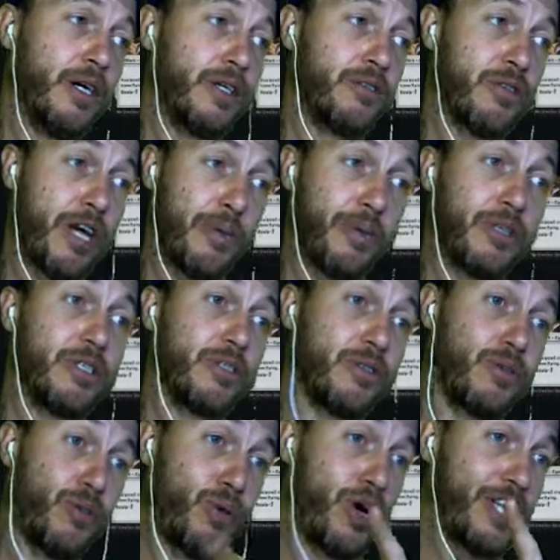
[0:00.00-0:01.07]
Trample is
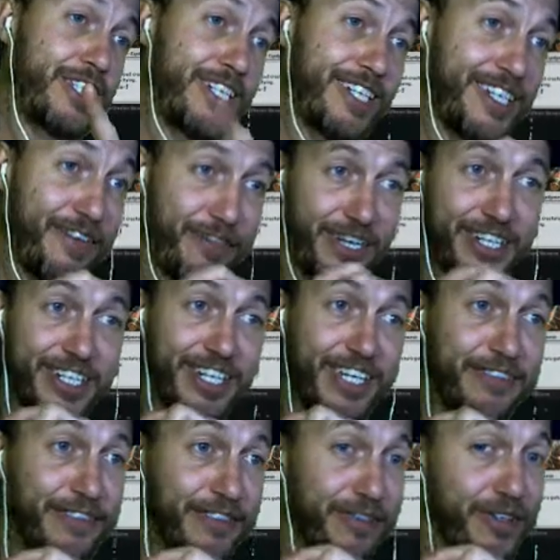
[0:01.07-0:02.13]
quite significant
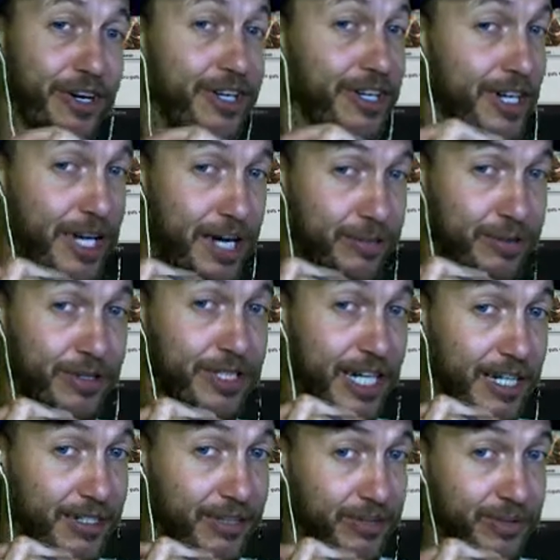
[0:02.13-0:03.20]
if you've gotten a hammer
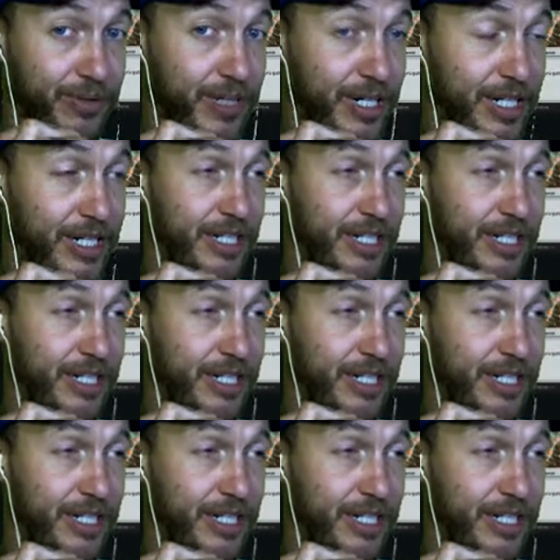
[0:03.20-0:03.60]
attack through already,